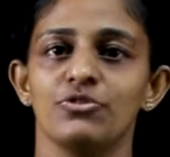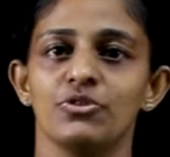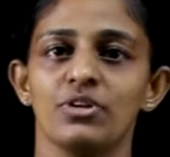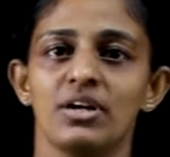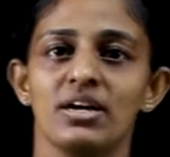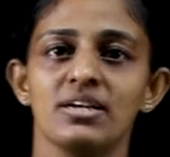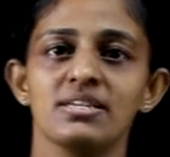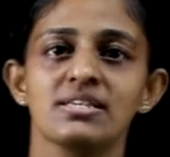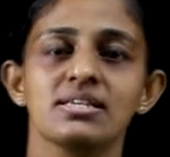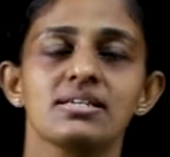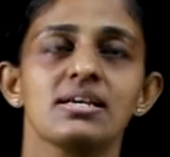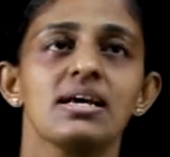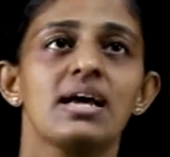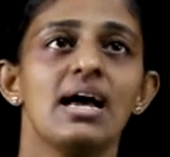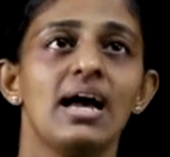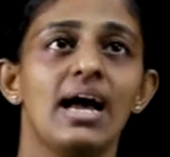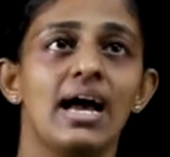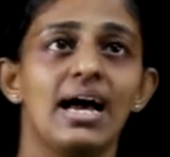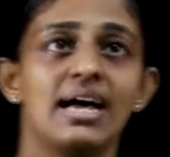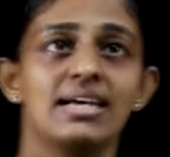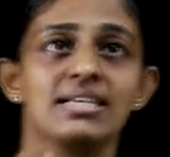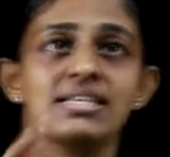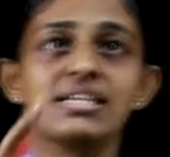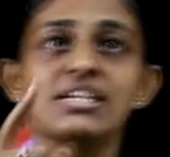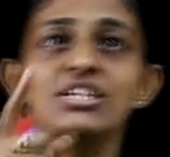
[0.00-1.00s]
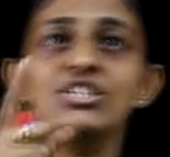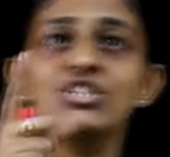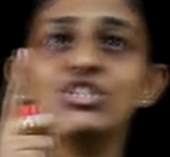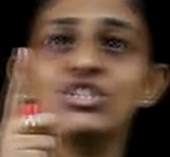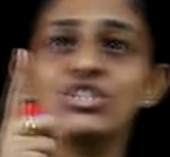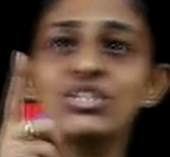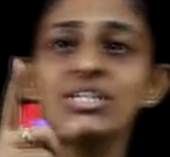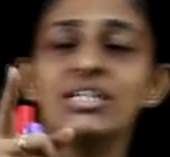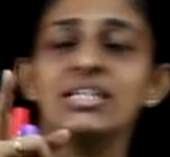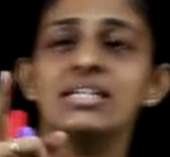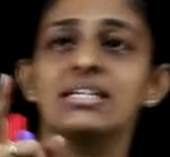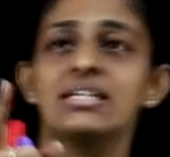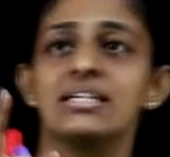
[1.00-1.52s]
for us as
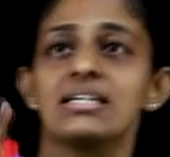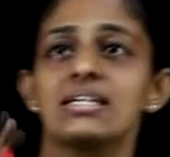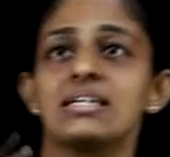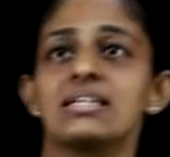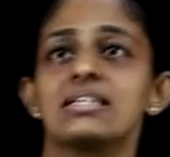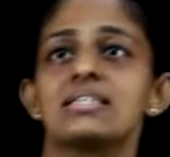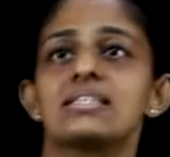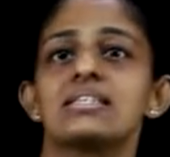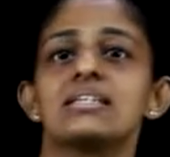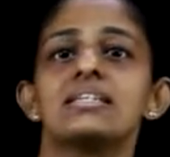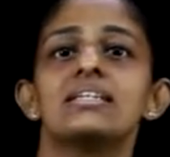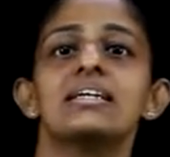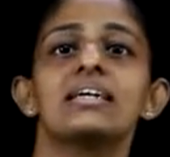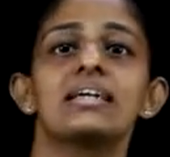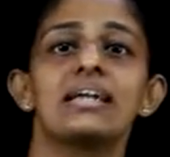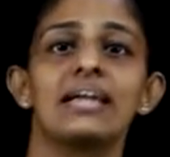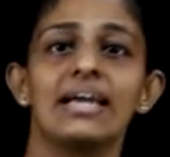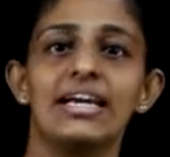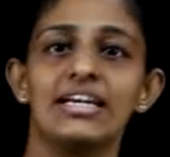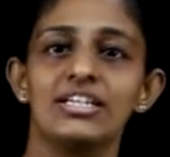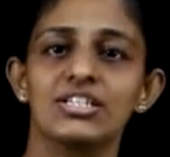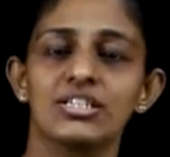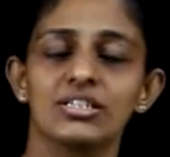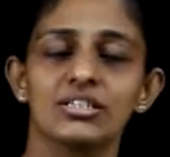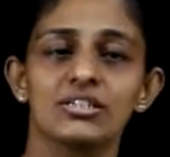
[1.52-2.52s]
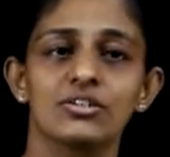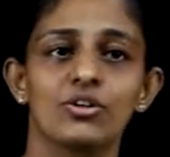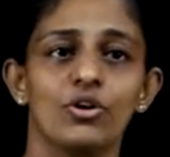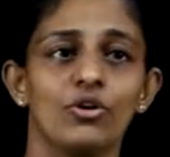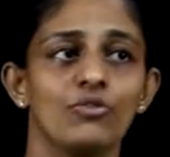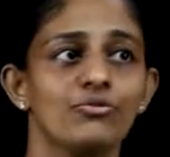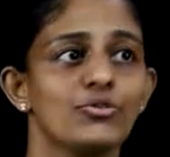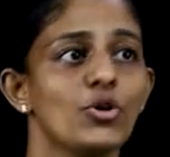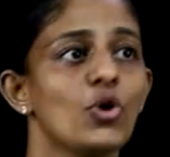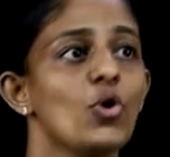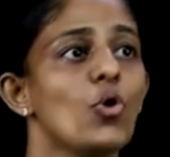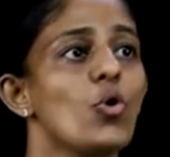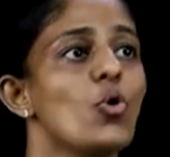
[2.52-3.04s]
she is the narrator
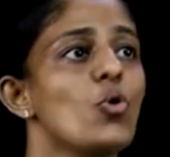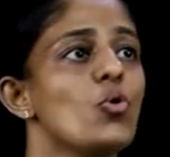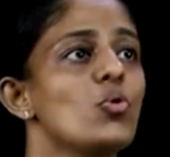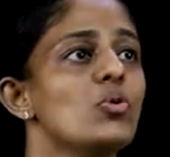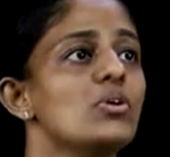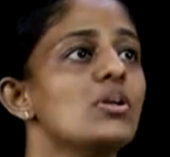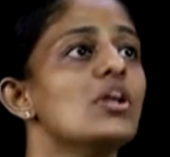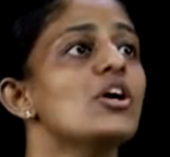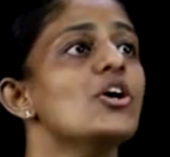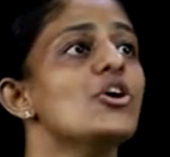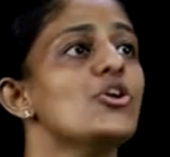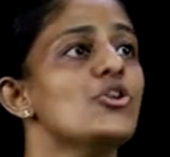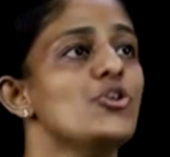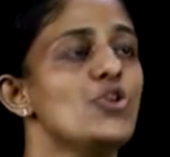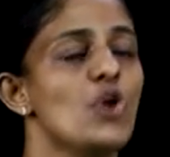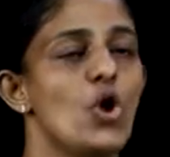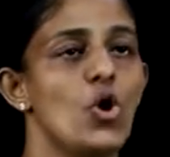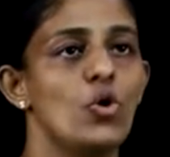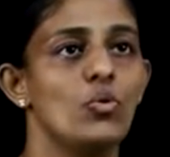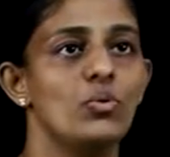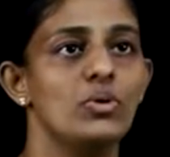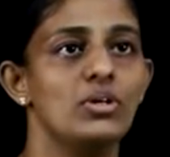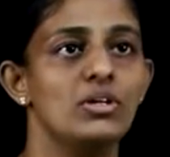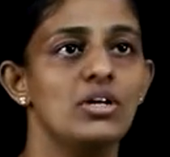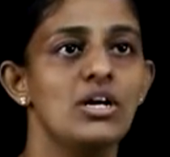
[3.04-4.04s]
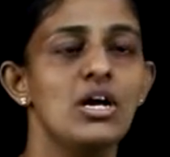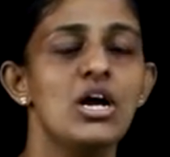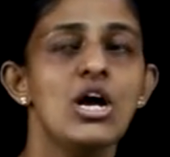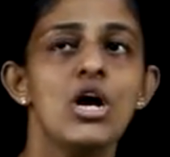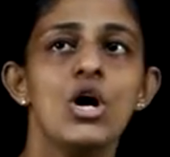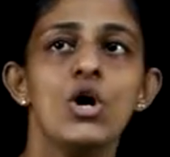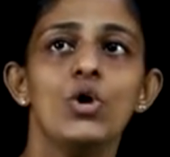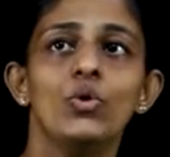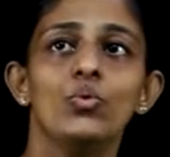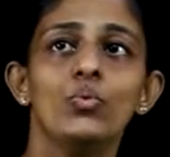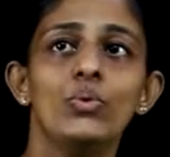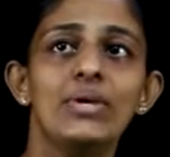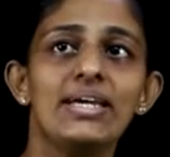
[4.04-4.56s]
of the whole novel.
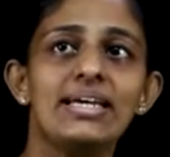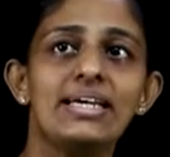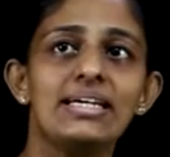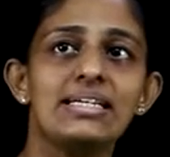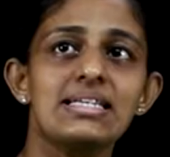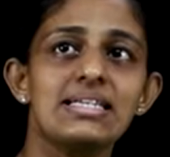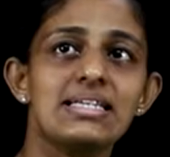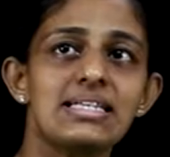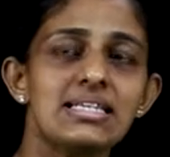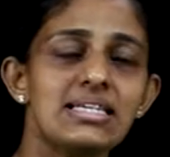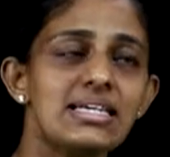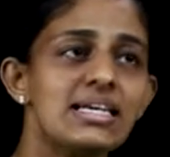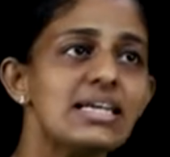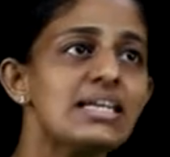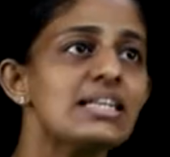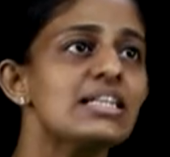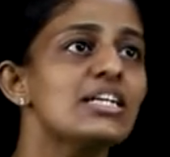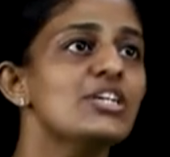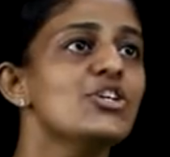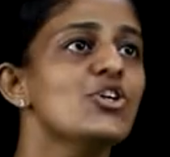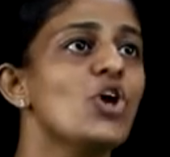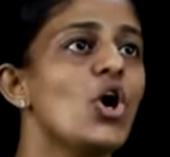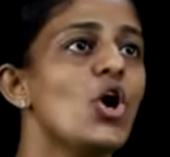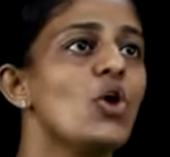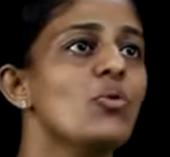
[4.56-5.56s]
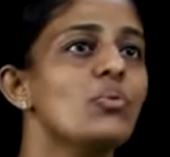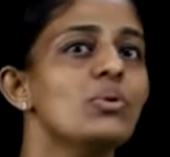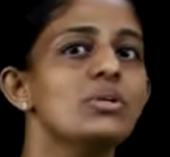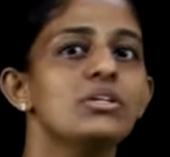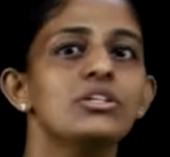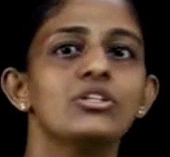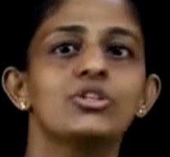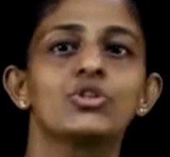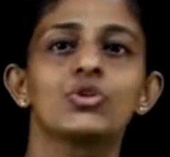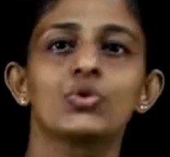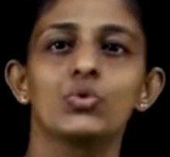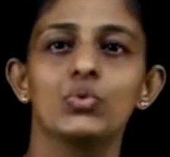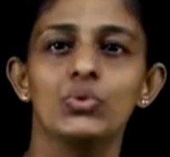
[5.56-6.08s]
We can see the
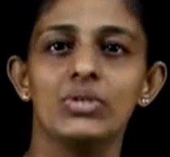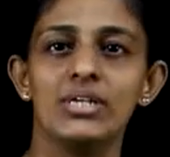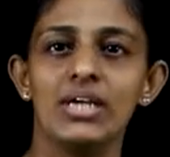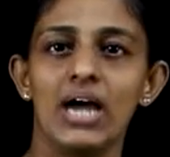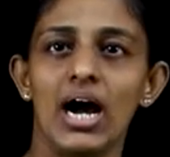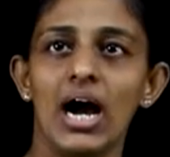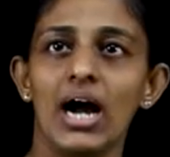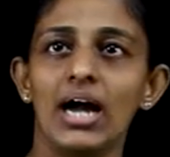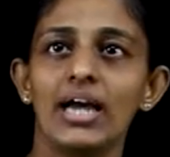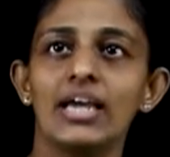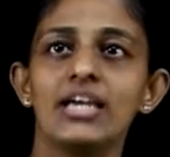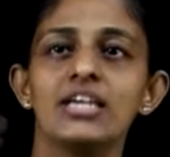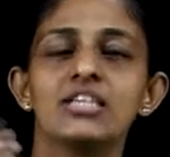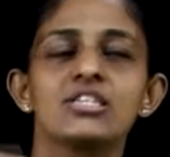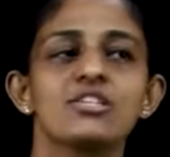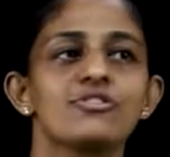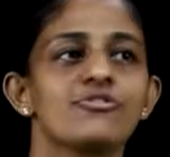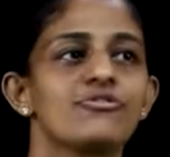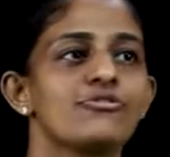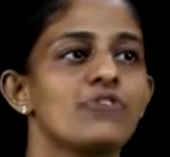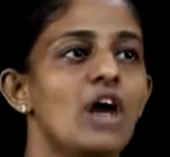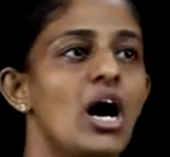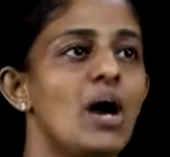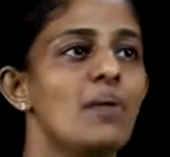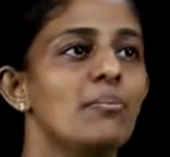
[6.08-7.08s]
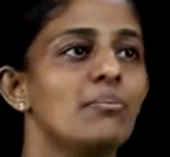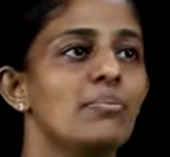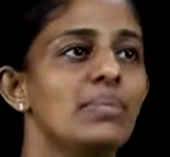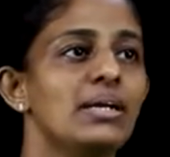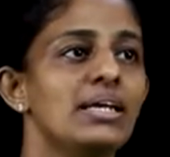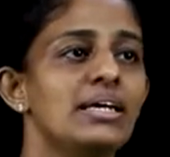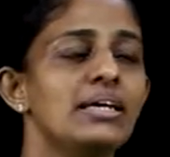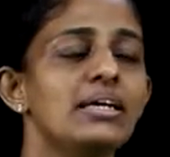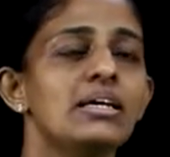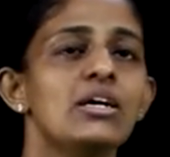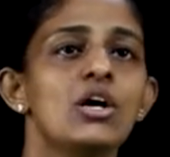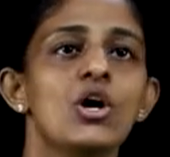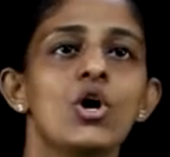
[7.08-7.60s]
novel through the eyes of
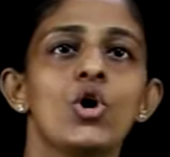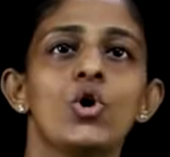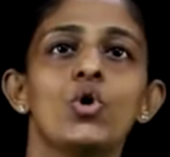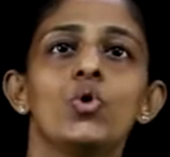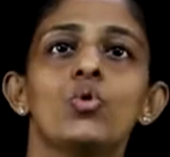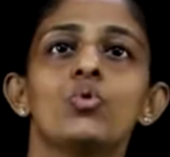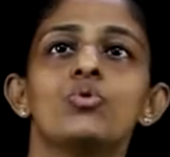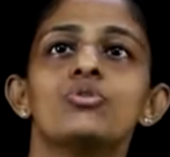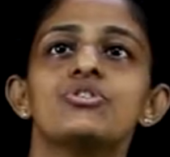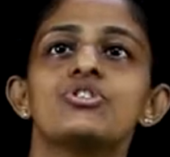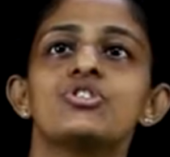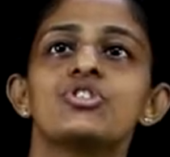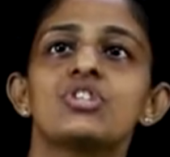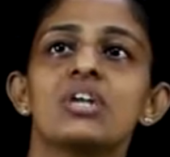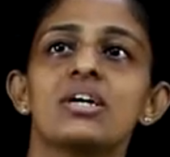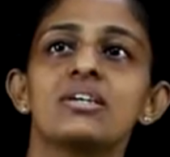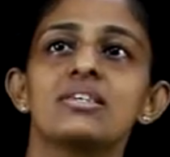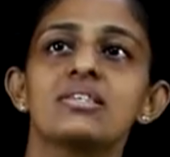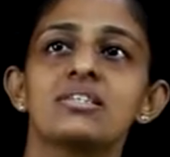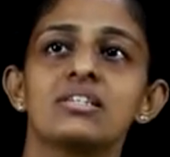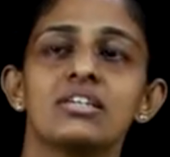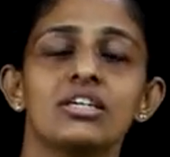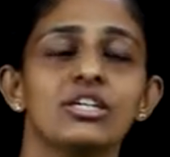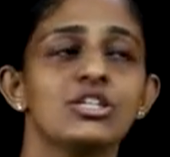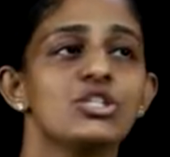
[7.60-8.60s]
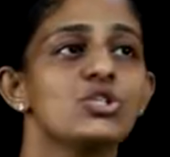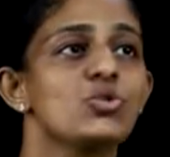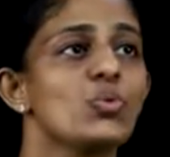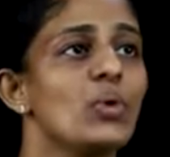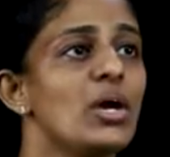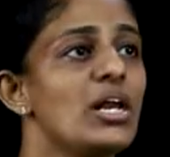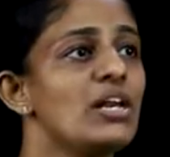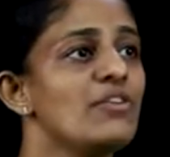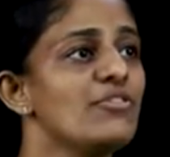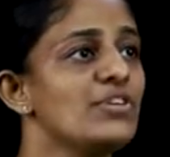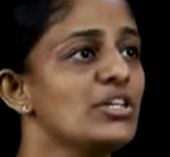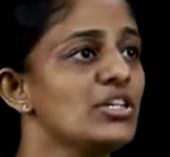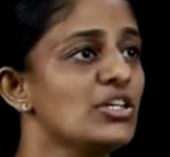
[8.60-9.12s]
Kambili, who is just a
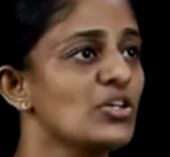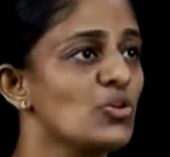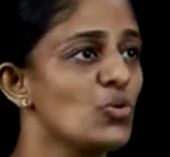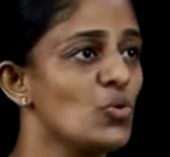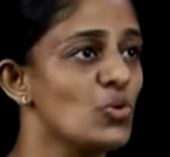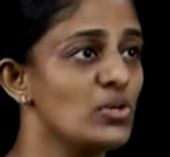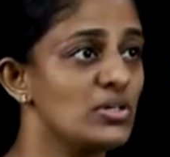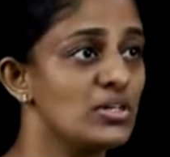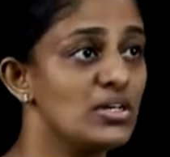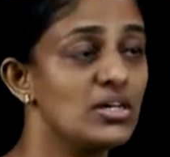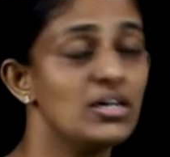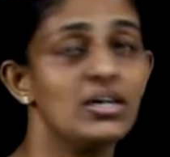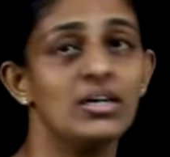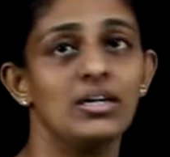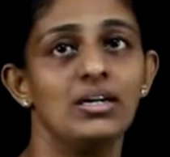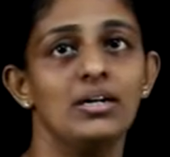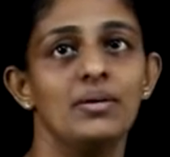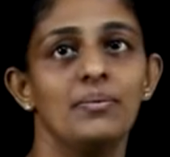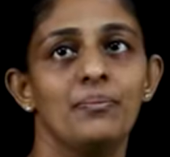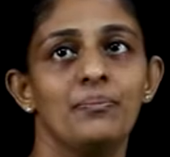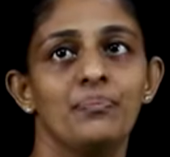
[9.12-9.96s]
12 year old girl.